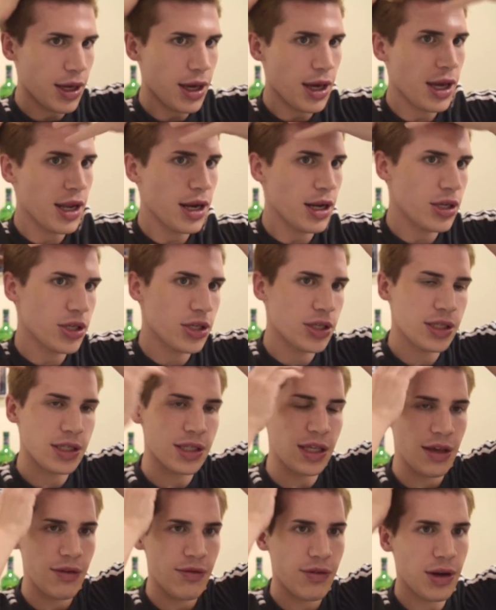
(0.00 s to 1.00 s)
and I just
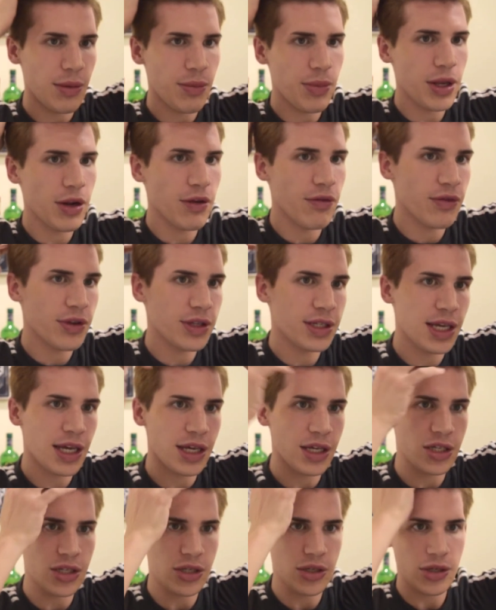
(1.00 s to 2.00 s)
give it a bit of a
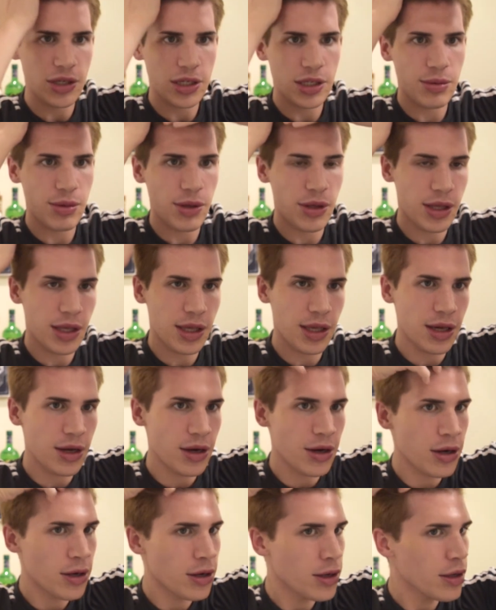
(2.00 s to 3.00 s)
texture as well here,